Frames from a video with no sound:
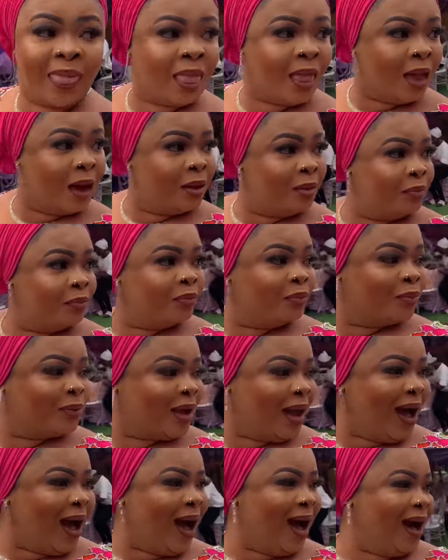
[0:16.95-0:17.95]
Let your name be
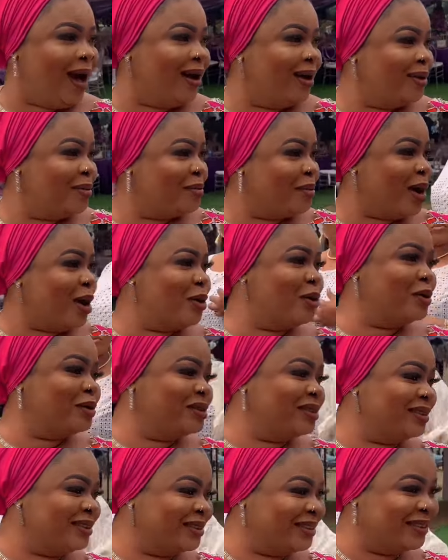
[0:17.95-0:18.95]
praised in Jesus'
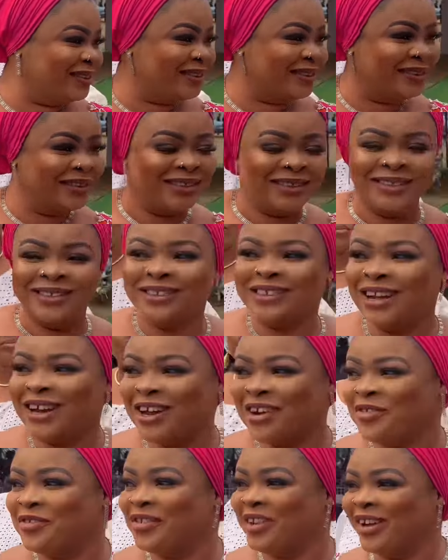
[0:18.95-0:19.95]
name. And we
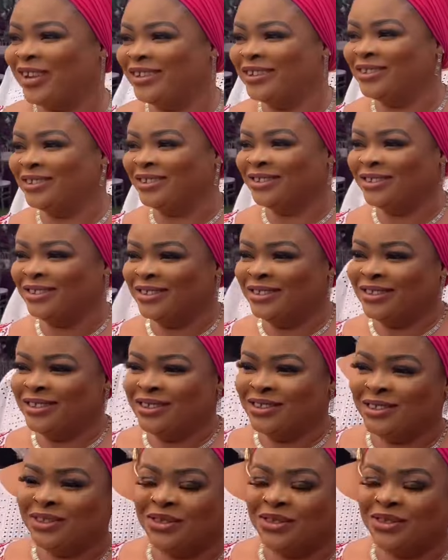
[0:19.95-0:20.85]
also thank you for giving